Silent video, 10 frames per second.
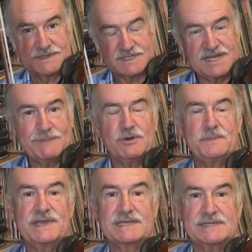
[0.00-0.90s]
tempo
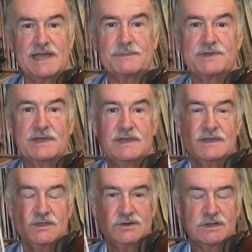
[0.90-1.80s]
picks up,
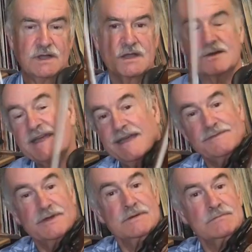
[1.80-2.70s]
you no longer have
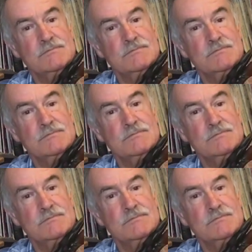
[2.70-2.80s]
that